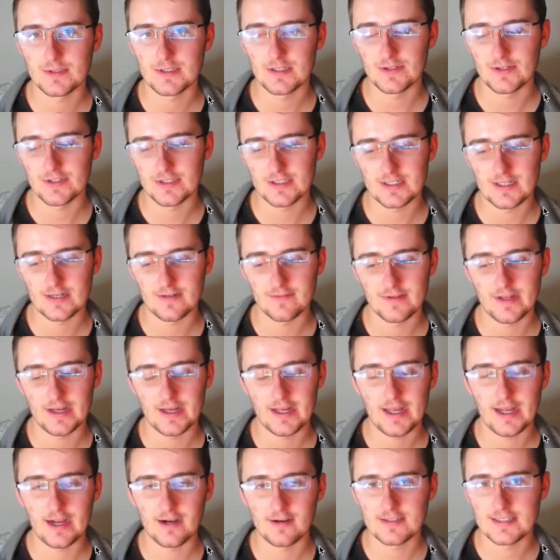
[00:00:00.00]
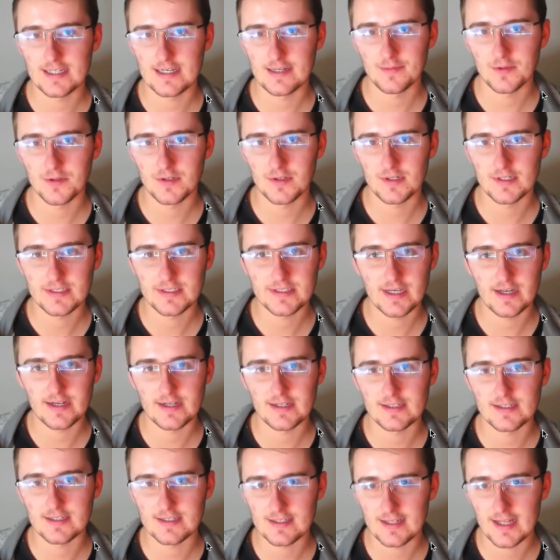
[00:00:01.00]
So in stuff like Airtable, Asana,
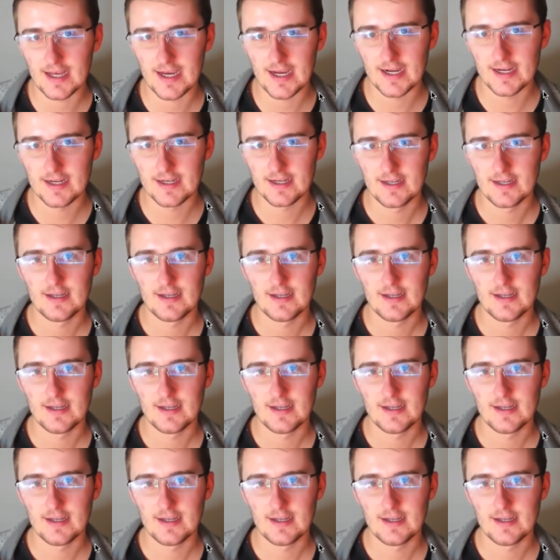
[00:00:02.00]
Slack,